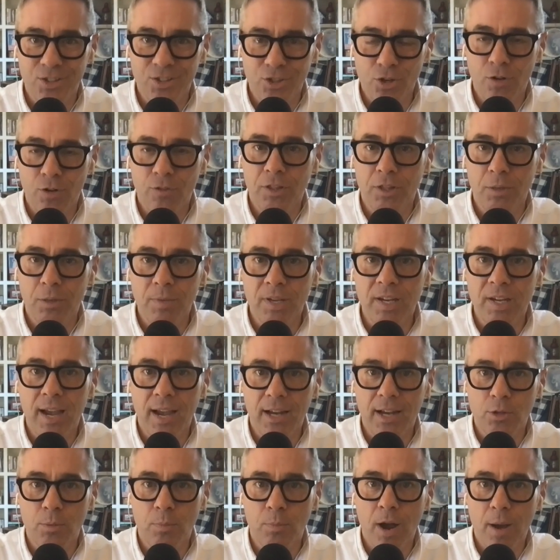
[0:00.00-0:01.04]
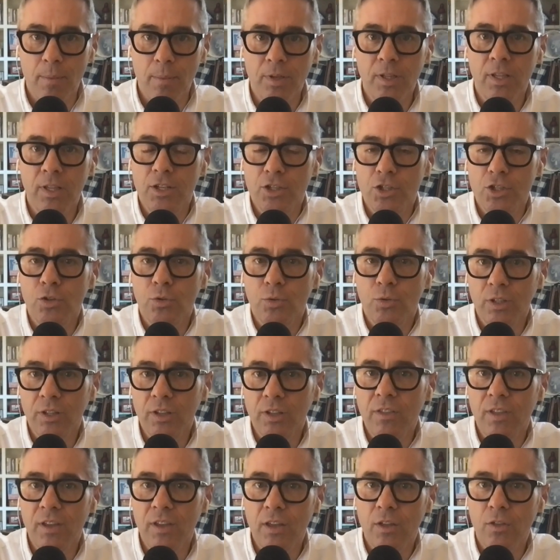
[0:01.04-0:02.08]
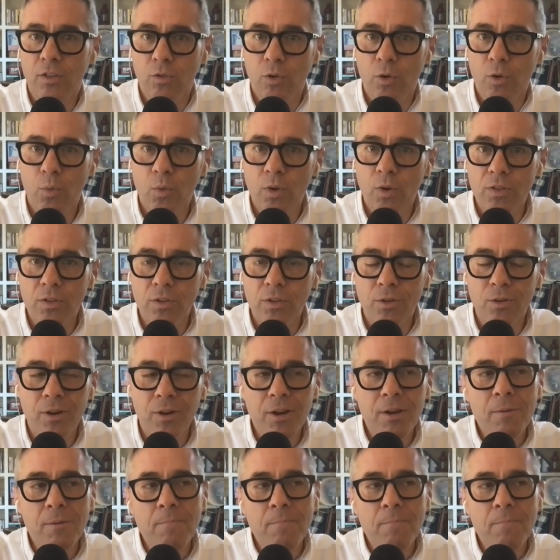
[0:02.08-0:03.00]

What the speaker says: serving the pediatric population to really think it through with you.